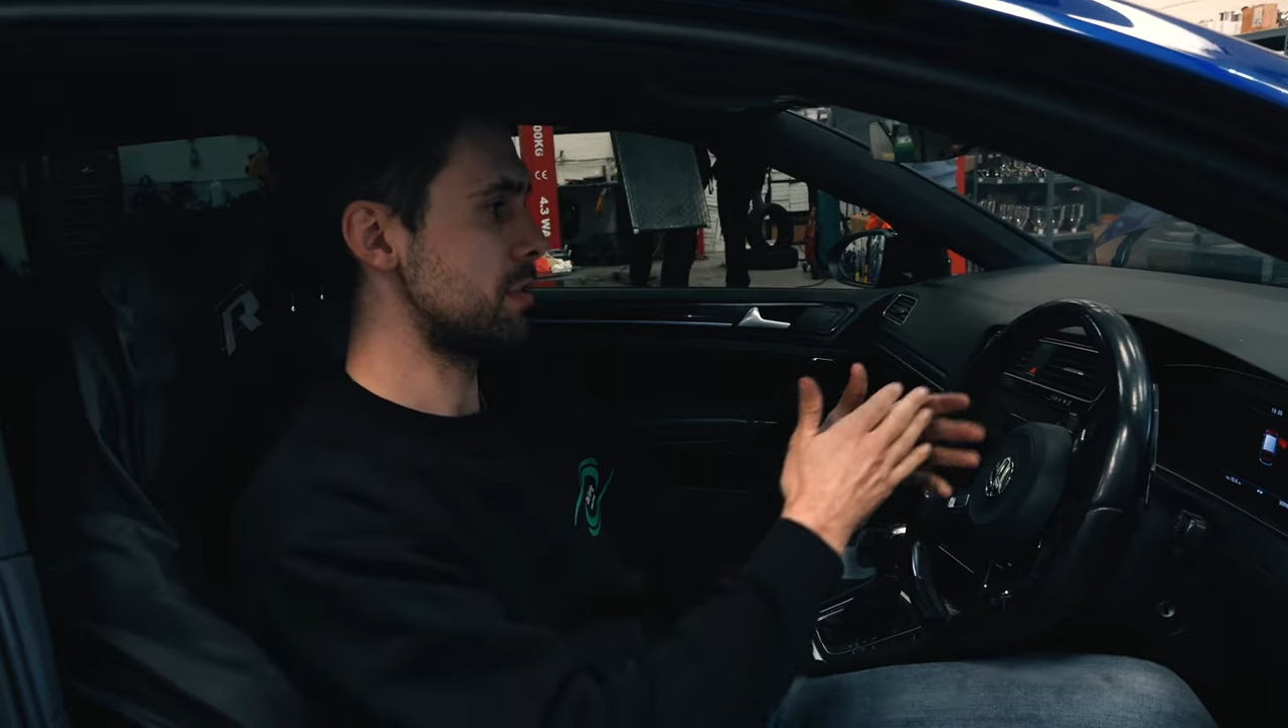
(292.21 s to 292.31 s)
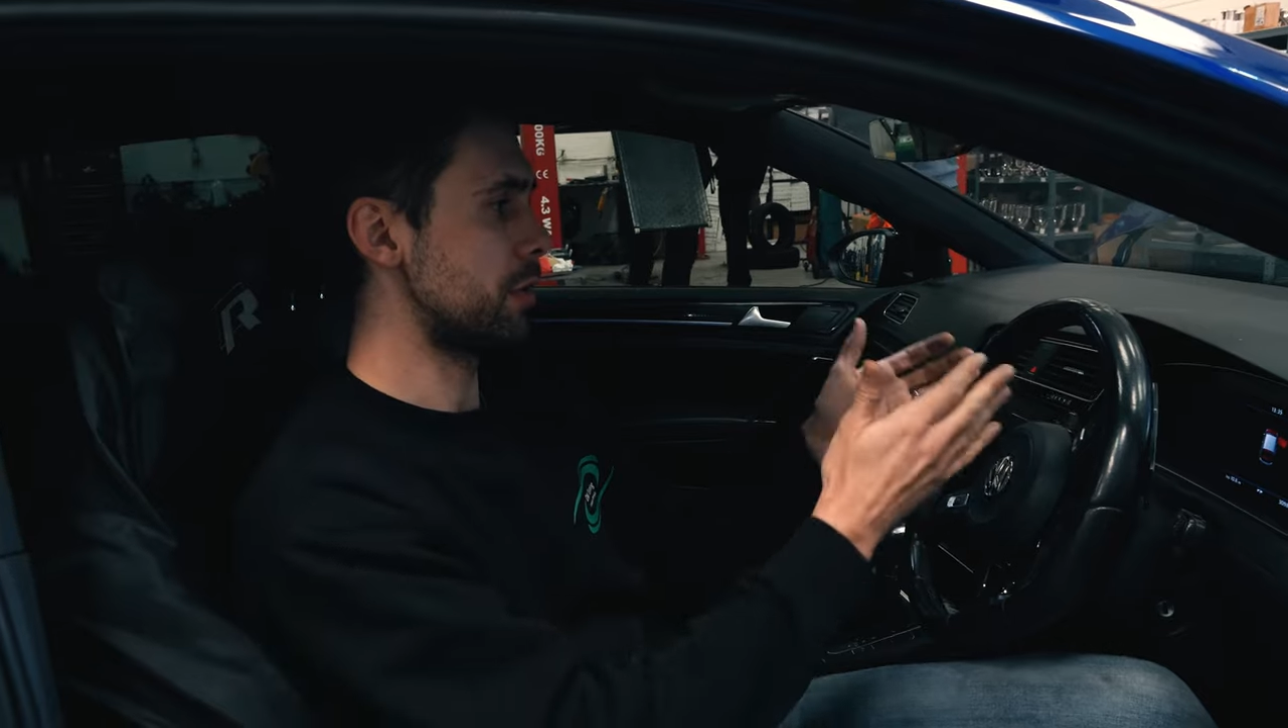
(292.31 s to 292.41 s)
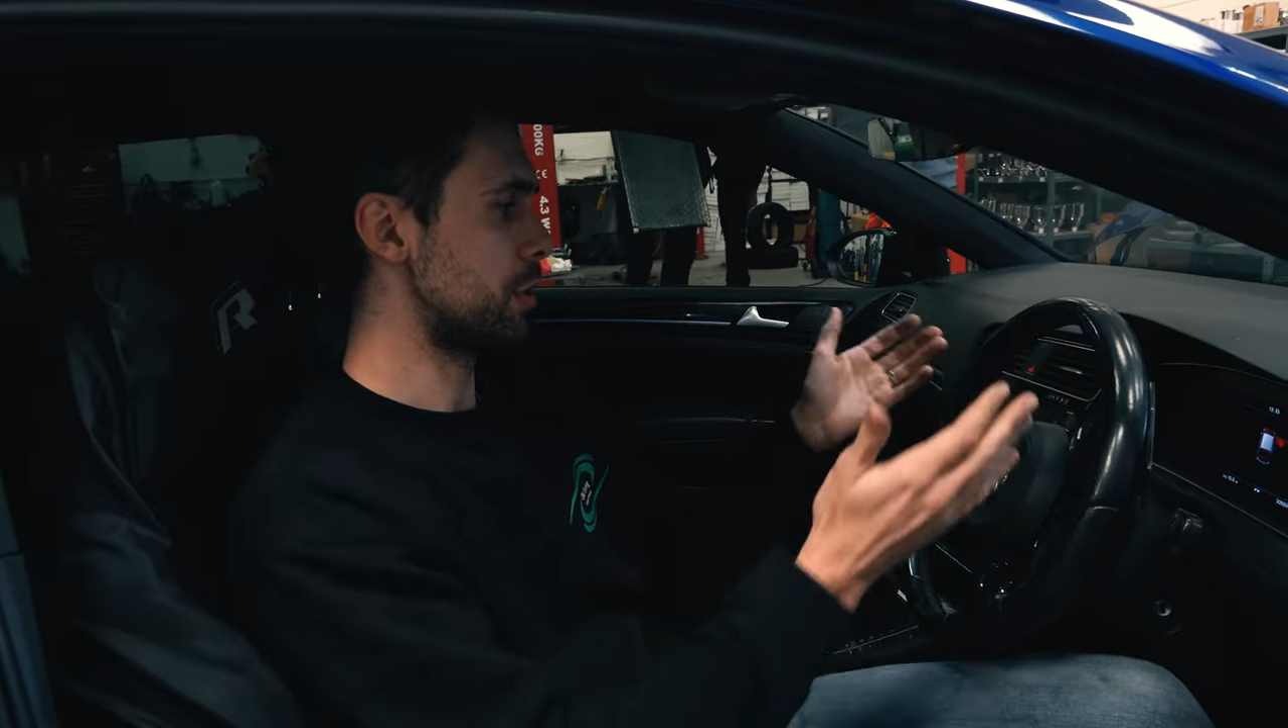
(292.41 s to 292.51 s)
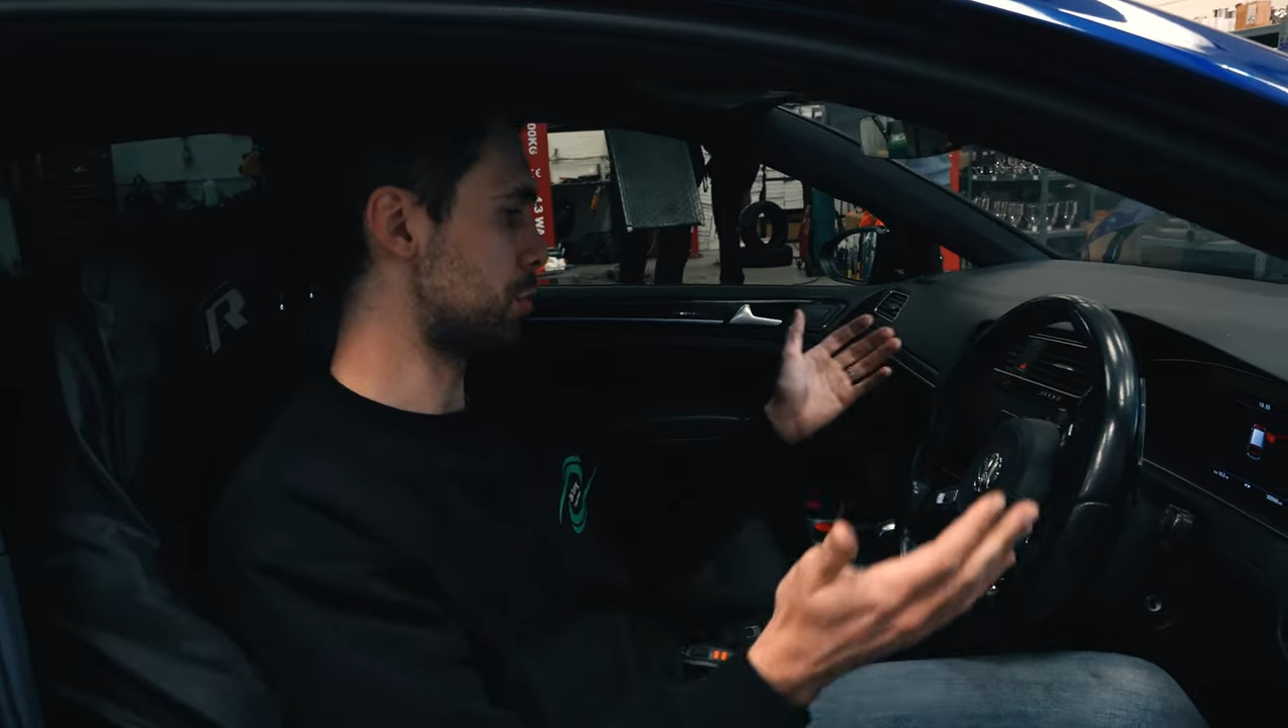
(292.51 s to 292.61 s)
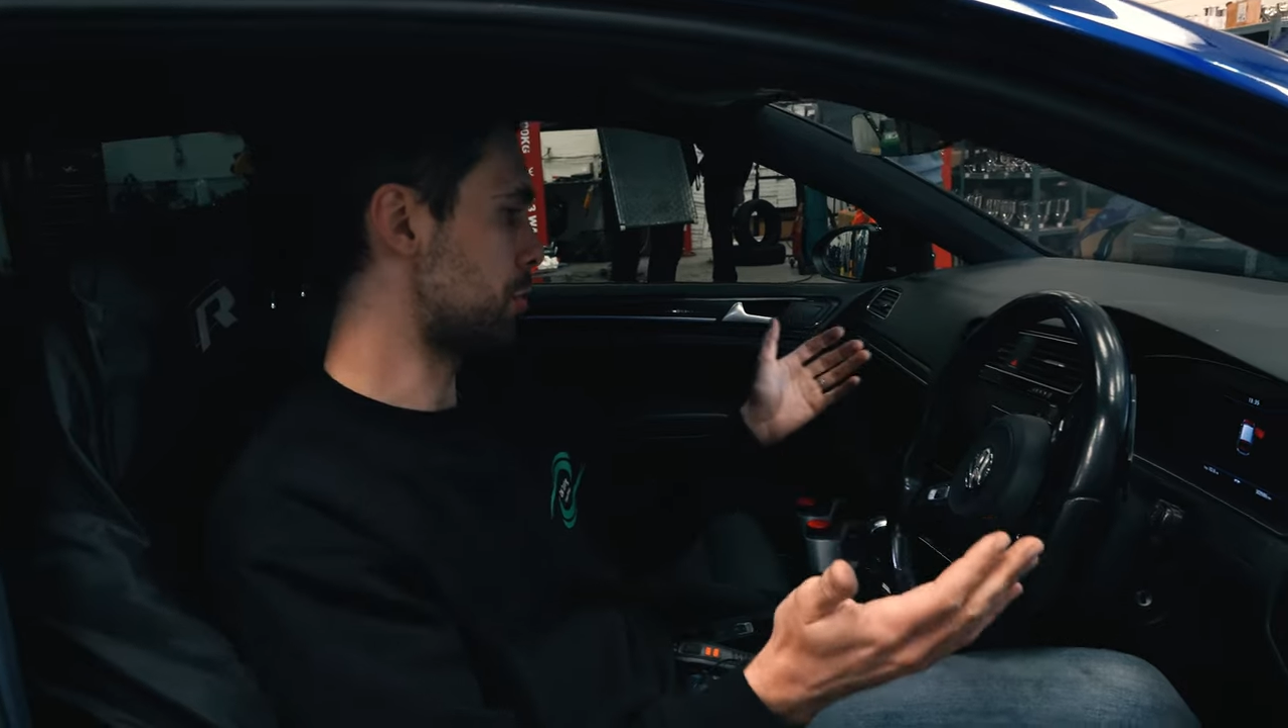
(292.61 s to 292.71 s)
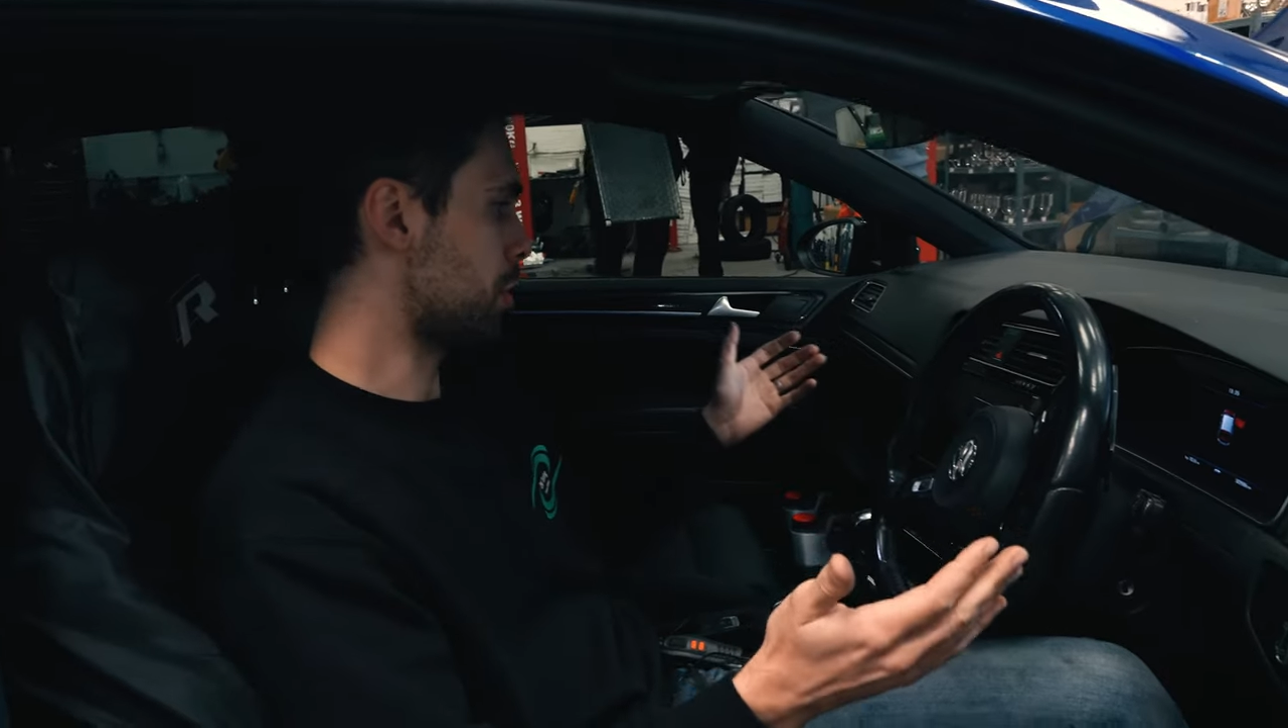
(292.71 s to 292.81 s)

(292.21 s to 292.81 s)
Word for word: the virtual